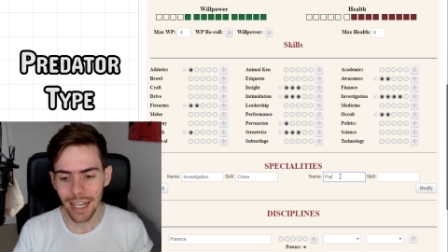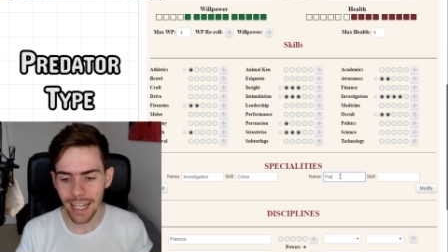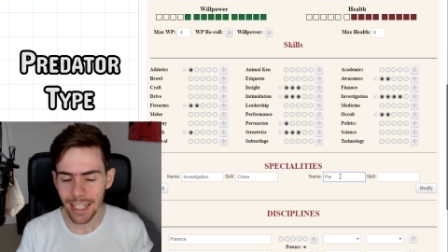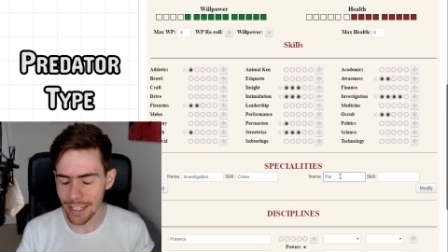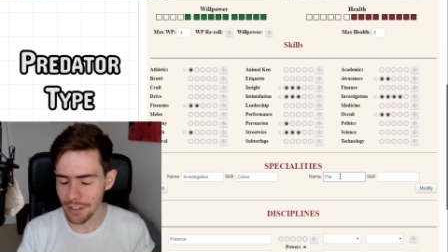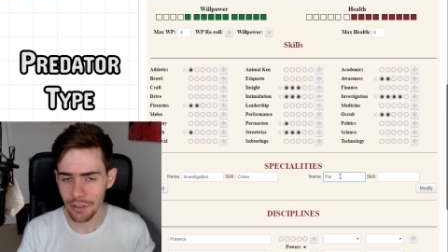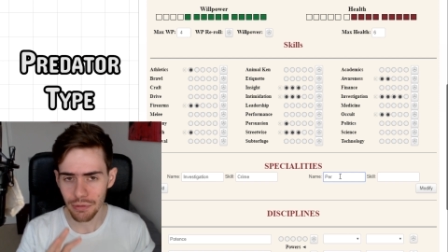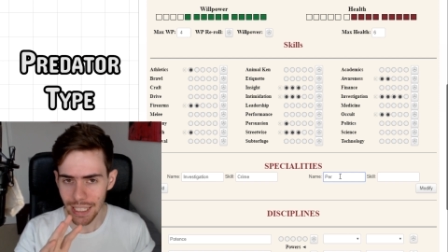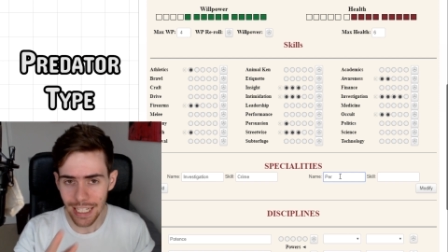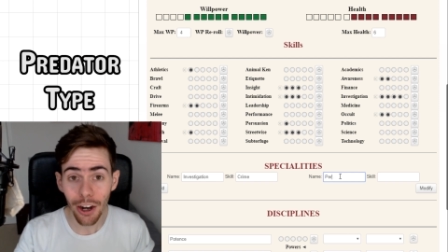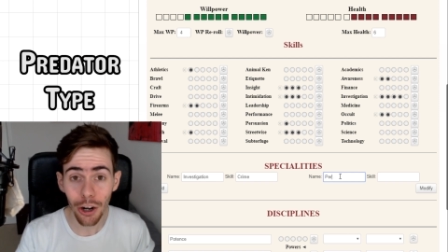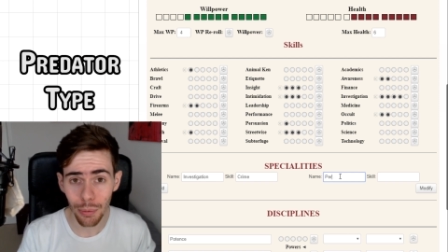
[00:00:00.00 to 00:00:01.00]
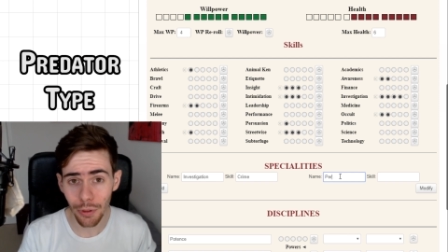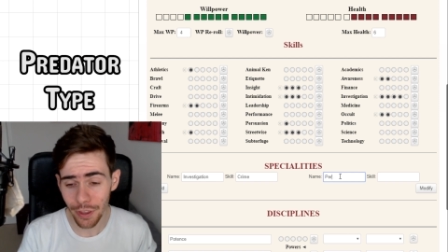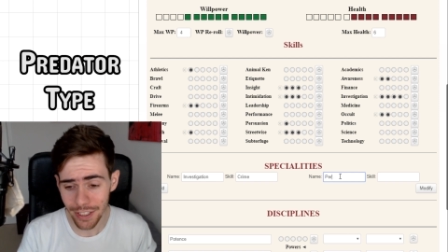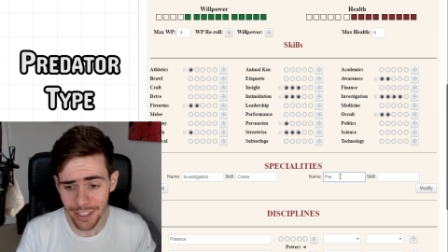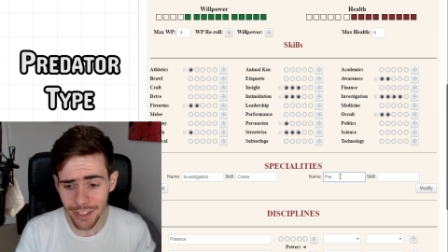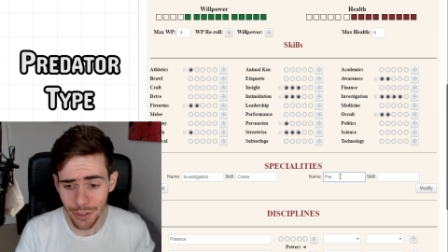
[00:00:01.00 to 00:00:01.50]
And it's a really horrible
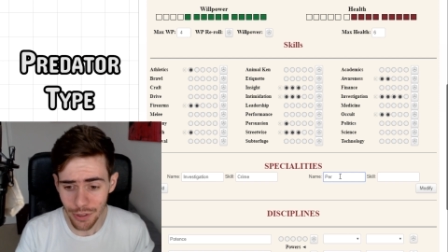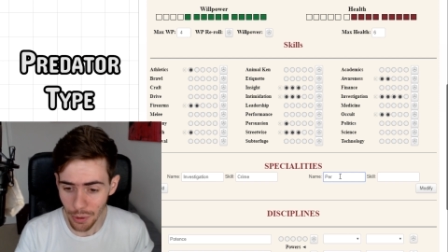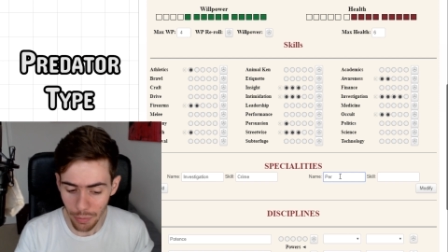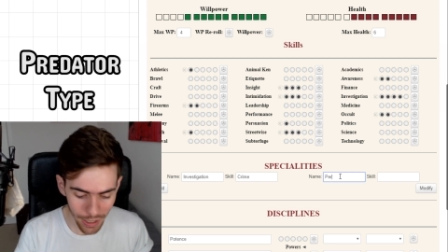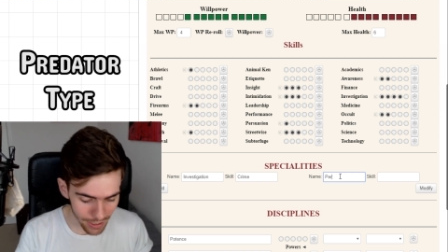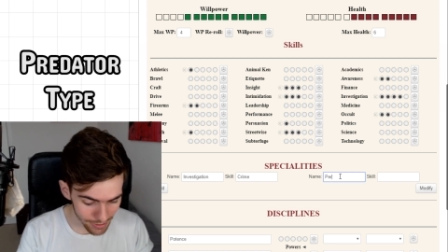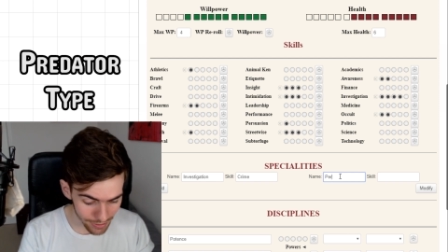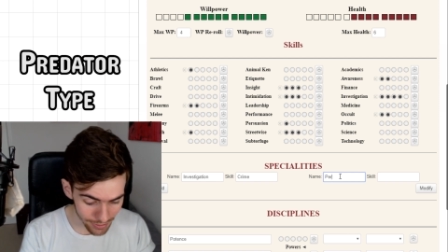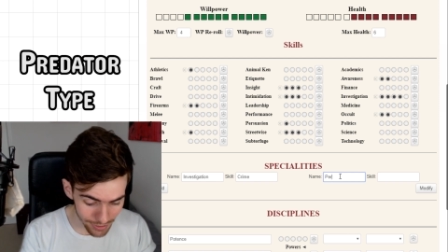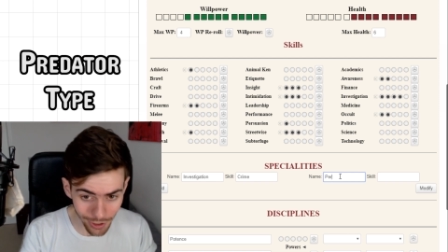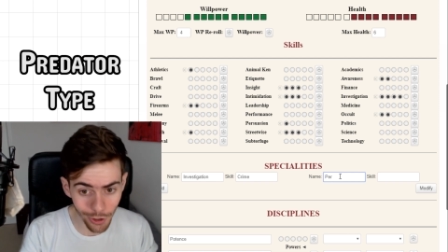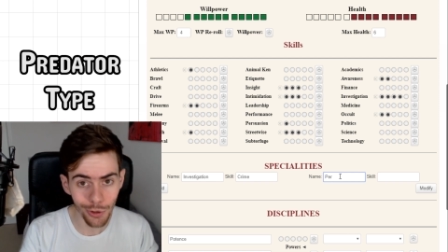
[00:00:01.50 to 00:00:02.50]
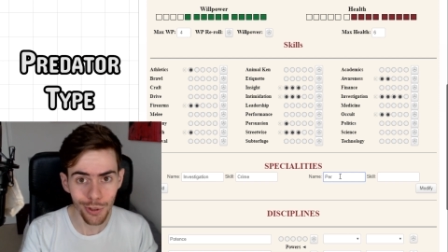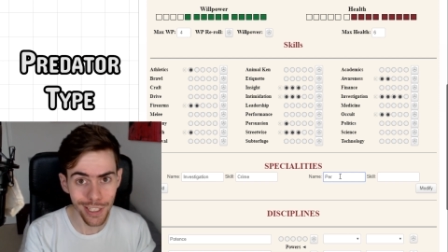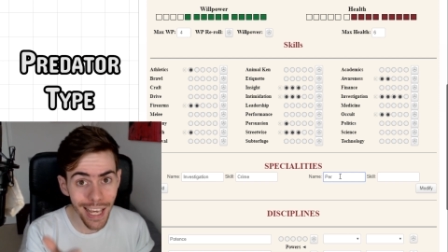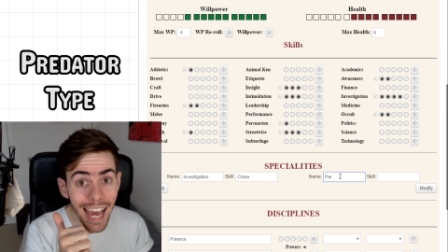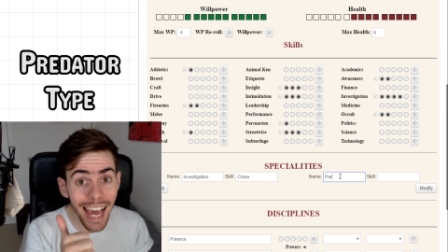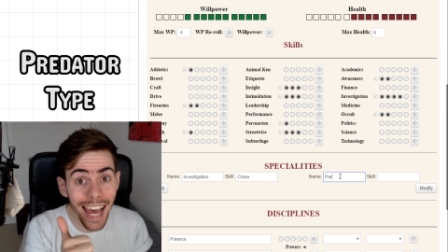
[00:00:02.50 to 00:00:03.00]
thing to do to a person. So,
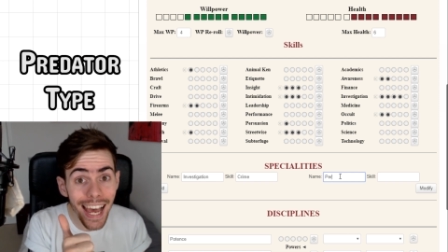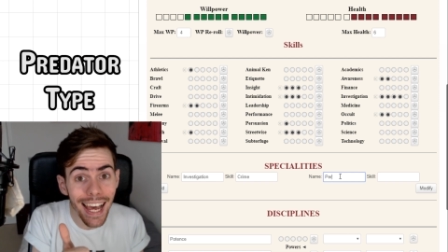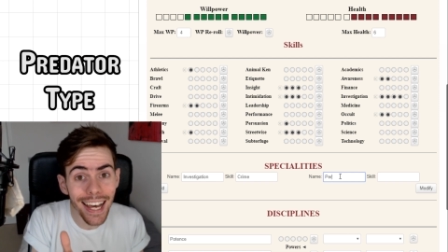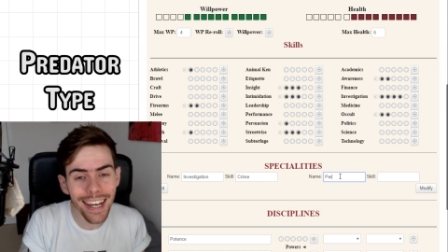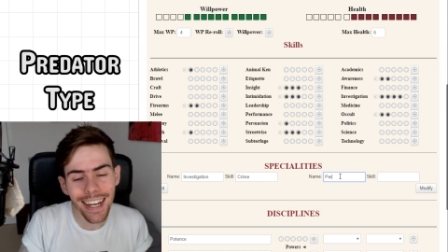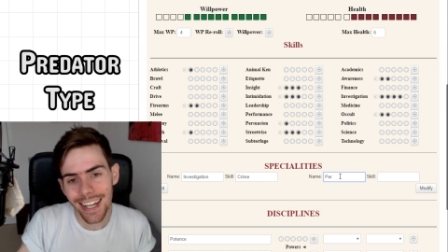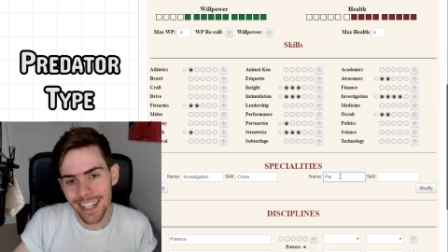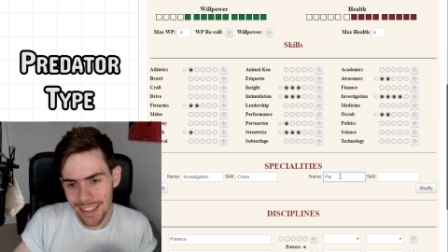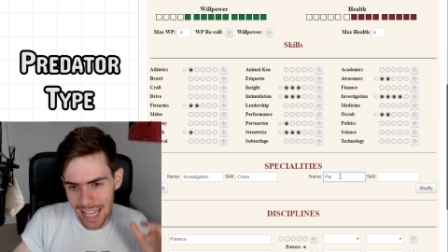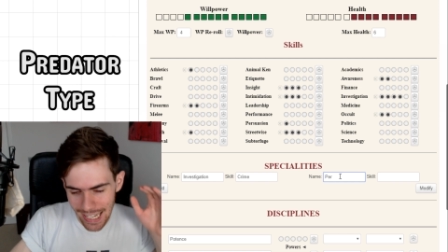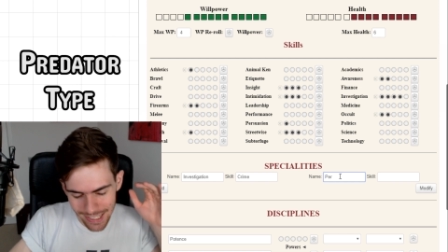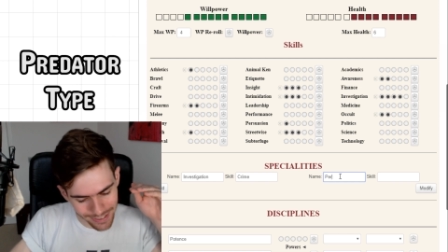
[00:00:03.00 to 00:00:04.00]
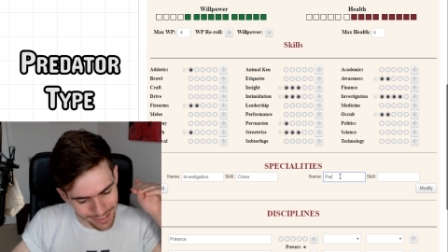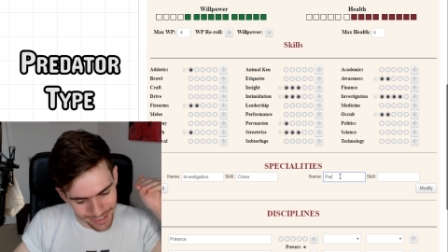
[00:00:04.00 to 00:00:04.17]
yeah, that